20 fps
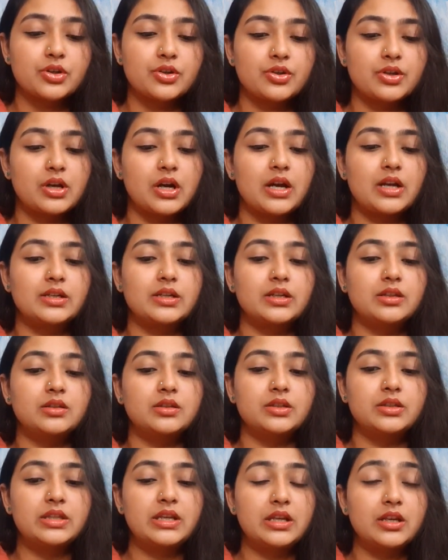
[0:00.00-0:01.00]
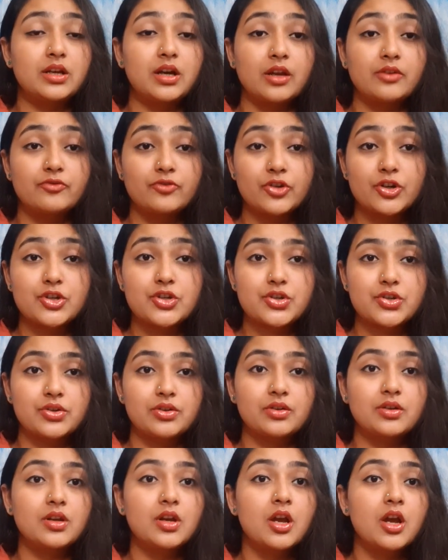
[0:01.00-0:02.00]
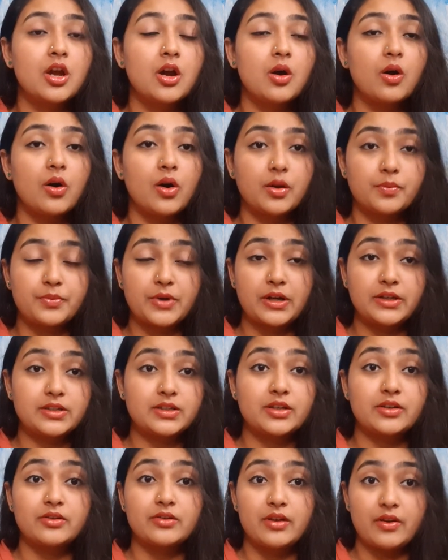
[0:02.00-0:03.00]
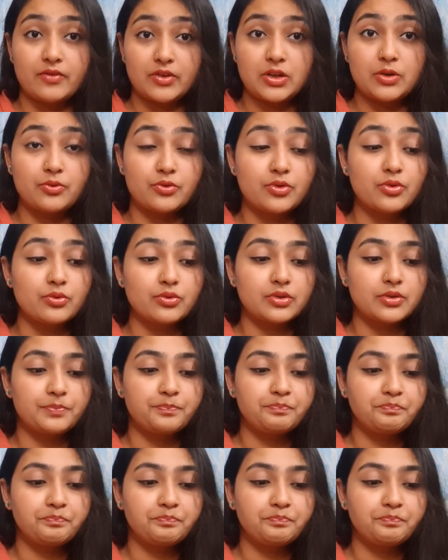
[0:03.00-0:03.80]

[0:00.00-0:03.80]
regarding the deal conversion or predicting revenue growth.